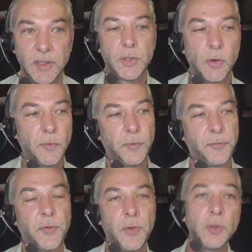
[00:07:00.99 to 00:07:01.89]
So
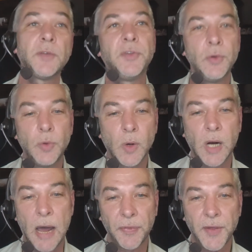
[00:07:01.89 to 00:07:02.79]
for those of you who
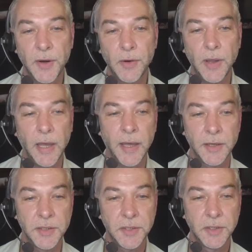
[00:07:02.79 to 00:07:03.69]
are out there
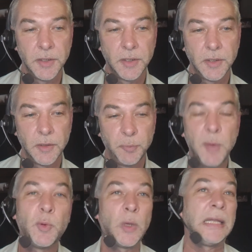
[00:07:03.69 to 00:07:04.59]
and
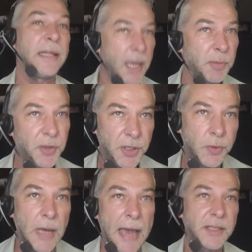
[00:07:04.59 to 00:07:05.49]
people would label
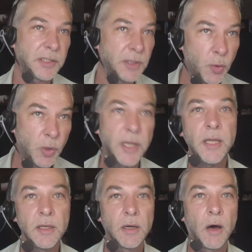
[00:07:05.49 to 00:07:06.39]
you as
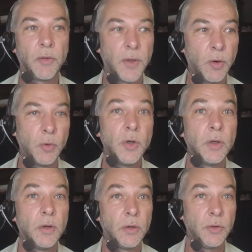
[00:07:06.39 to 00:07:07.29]
lonely, although
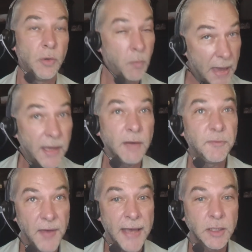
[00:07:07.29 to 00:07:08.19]
you may in
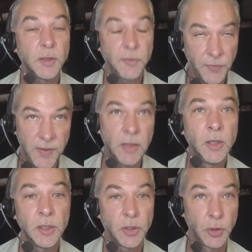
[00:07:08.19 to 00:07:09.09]
fact
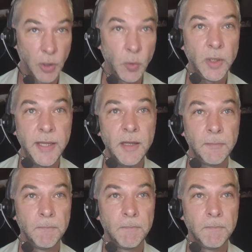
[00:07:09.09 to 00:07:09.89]
feel lonely,